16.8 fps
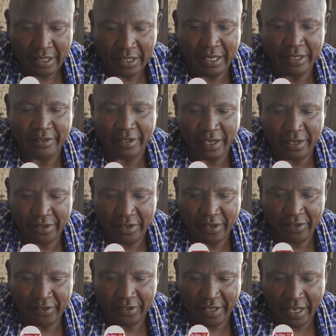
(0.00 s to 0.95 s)
na
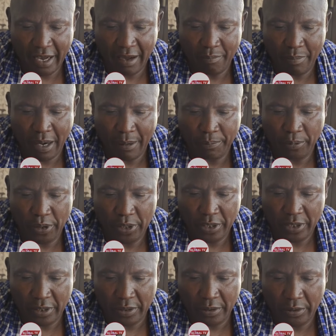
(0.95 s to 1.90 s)
intelijensia, ambapo
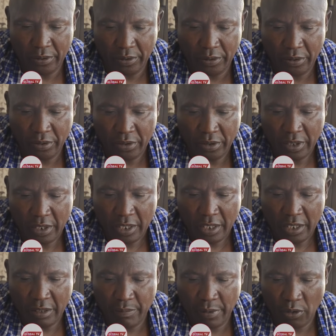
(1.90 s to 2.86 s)
ndio
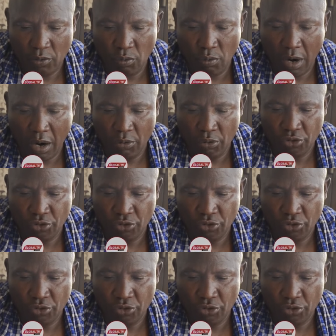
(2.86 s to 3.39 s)
imekuwa